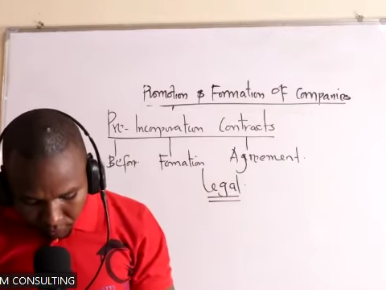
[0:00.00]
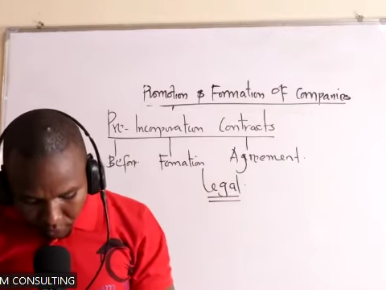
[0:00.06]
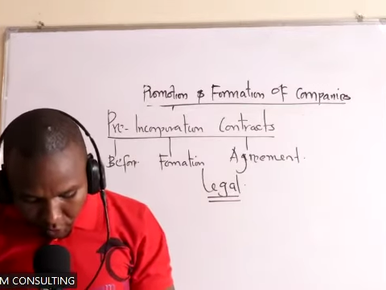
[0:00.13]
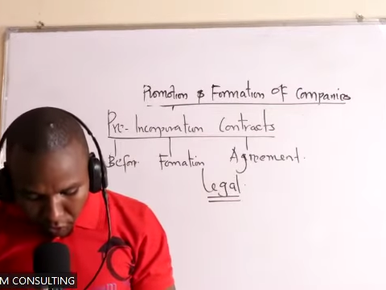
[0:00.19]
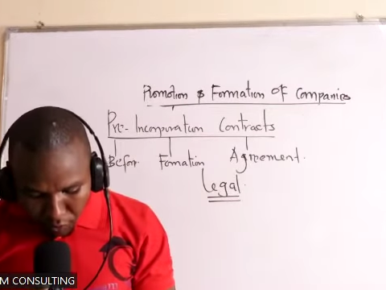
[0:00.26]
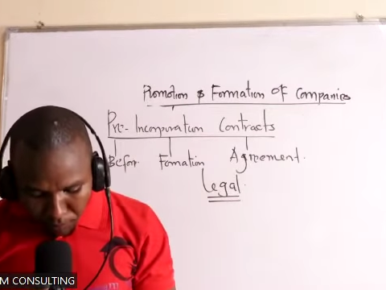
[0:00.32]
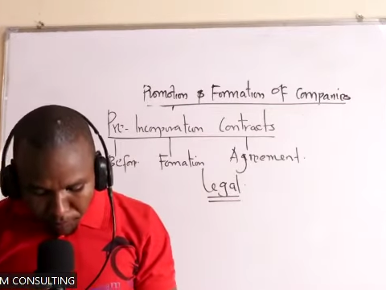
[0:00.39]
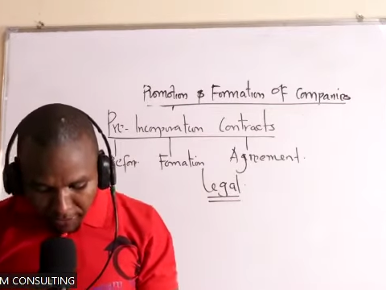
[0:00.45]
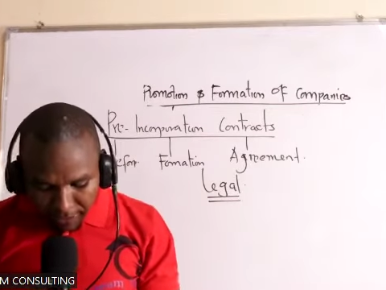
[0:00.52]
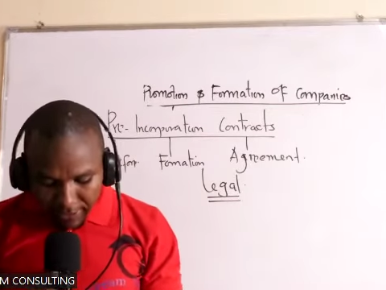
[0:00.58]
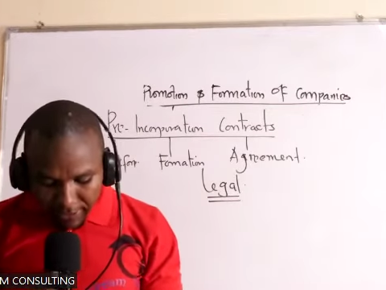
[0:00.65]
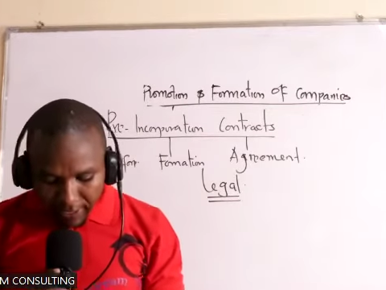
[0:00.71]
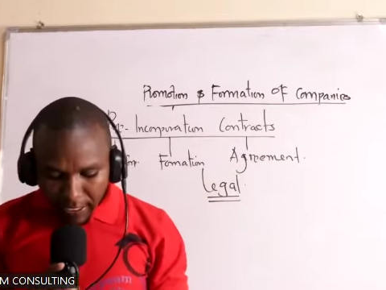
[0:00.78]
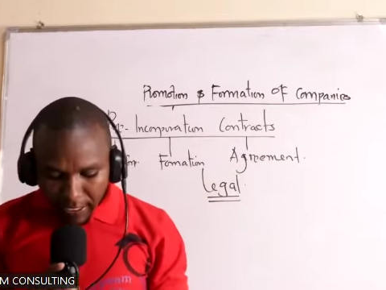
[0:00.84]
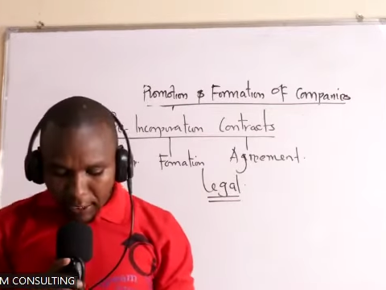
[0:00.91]
to make
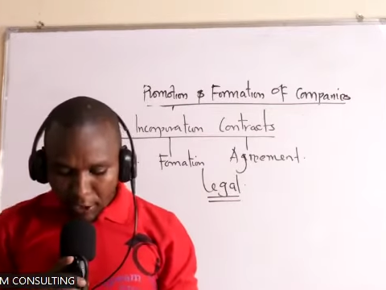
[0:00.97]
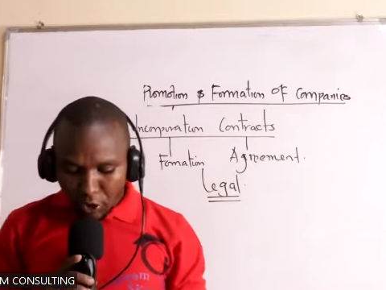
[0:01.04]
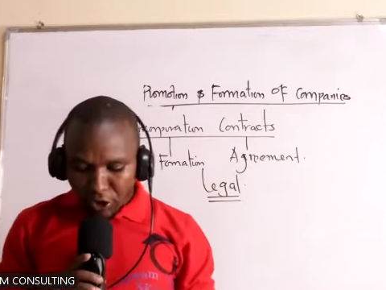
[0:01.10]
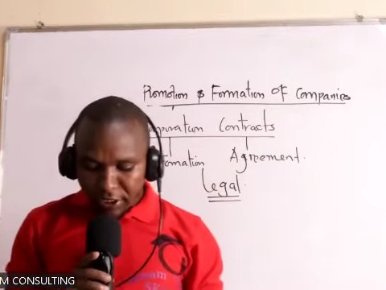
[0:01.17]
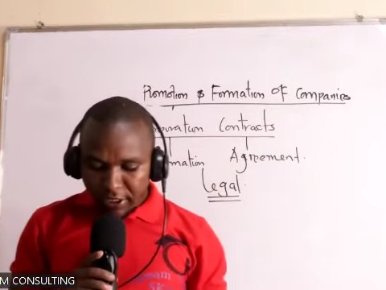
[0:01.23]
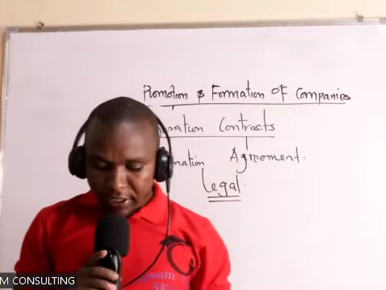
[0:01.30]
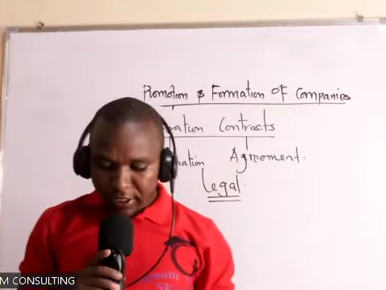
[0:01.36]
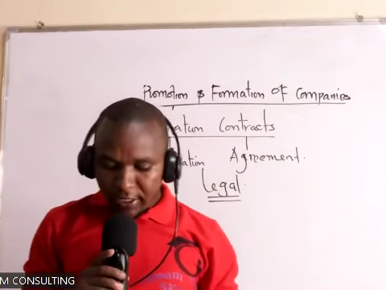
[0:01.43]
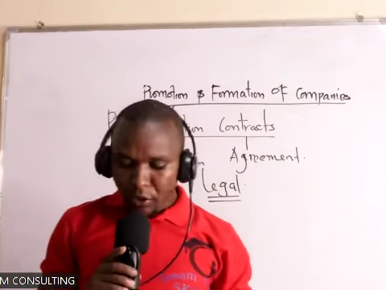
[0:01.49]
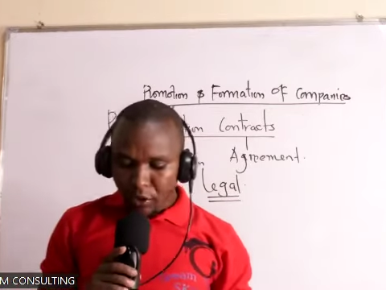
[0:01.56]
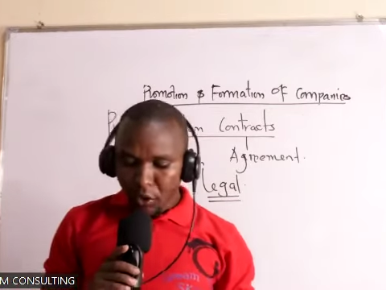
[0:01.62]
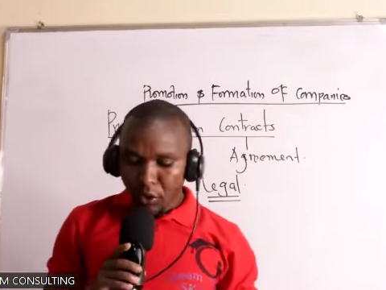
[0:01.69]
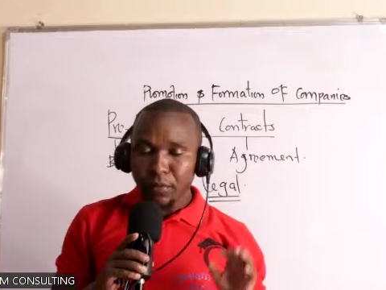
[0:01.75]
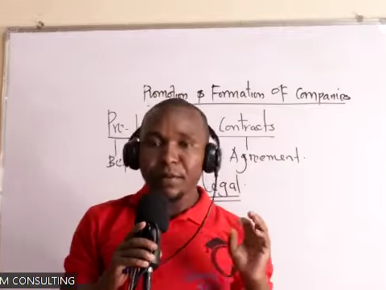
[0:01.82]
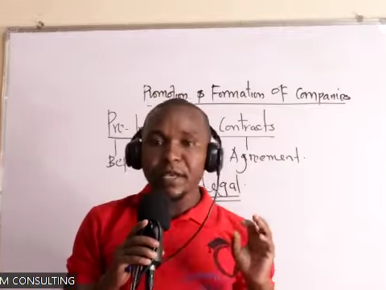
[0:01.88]
a contract on
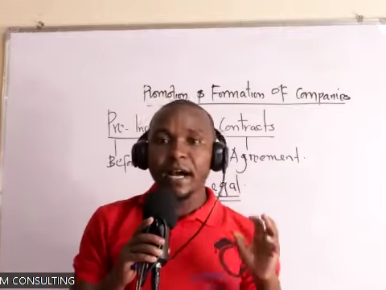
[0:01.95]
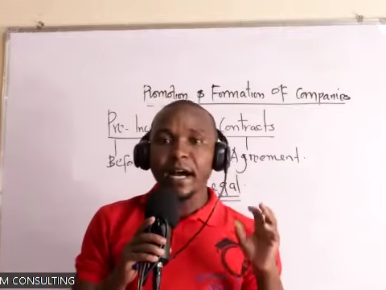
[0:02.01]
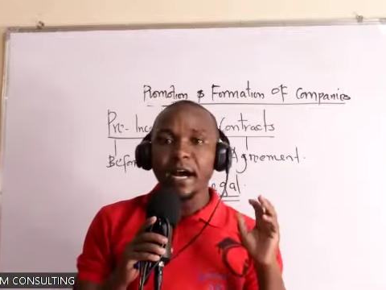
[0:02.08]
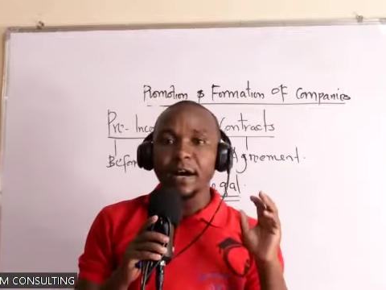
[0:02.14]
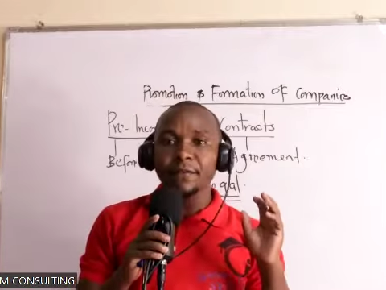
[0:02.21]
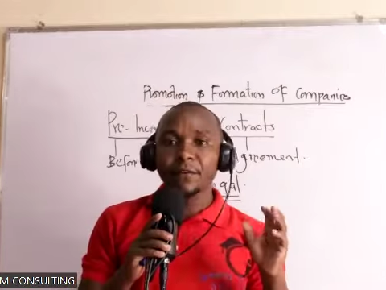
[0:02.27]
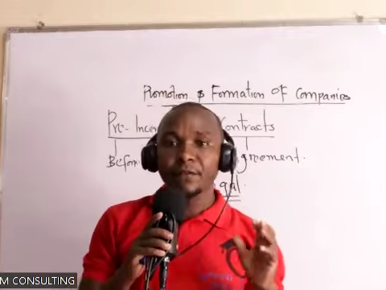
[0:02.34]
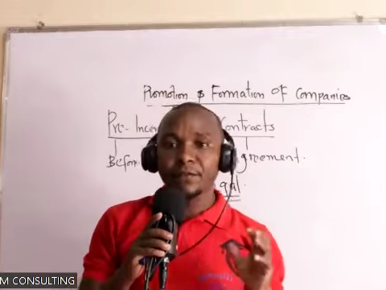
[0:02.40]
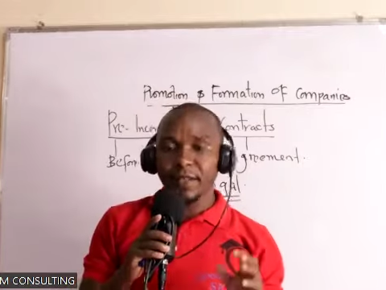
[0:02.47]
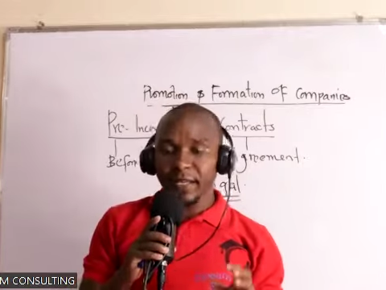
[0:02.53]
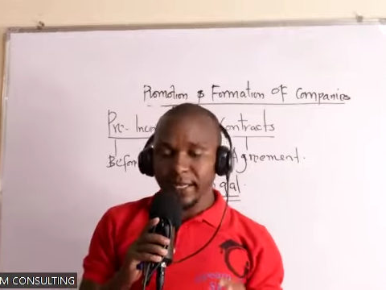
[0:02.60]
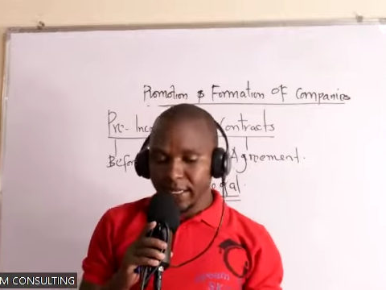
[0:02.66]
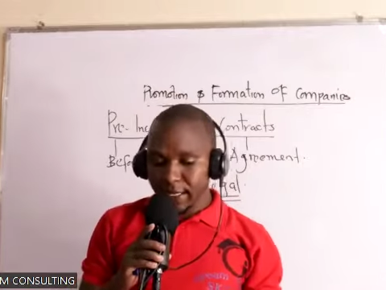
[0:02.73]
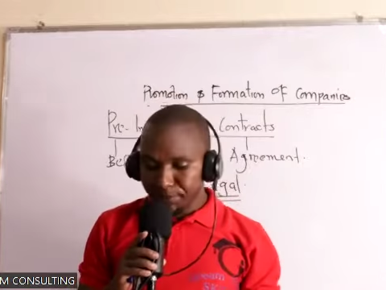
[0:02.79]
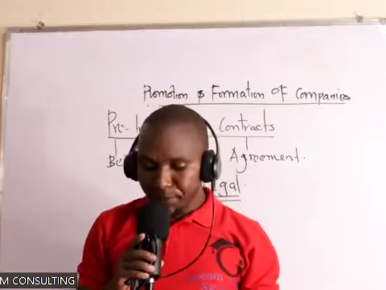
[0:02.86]
behalf of the
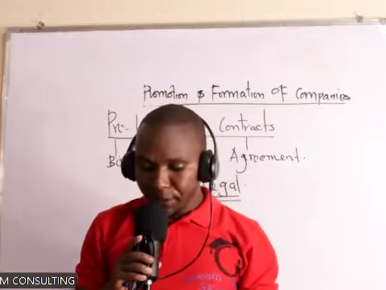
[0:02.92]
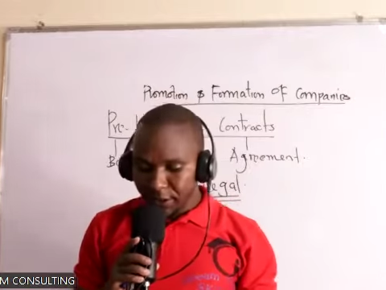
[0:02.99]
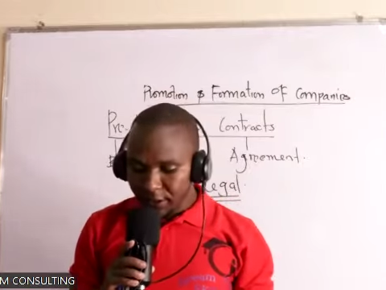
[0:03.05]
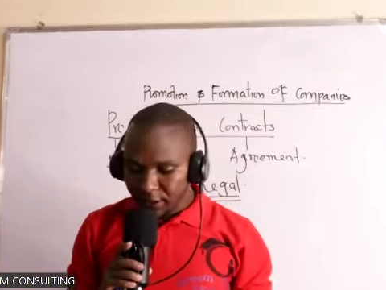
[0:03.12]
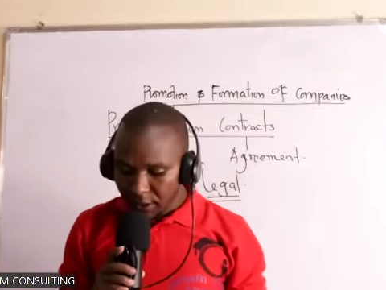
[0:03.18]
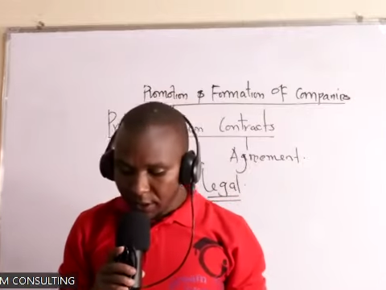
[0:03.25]
company,